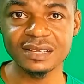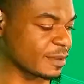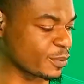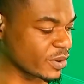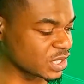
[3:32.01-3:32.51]

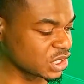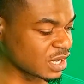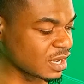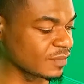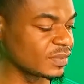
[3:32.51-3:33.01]
The progression
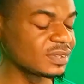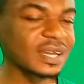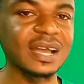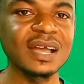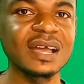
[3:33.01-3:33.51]
are
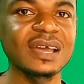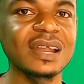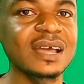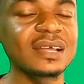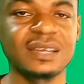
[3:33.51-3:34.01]
da
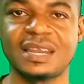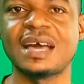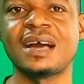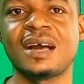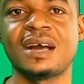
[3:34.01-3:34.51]
da
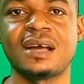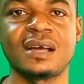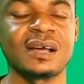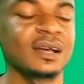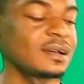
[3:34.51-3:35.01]

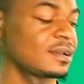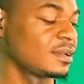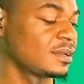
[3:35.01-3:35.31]
la.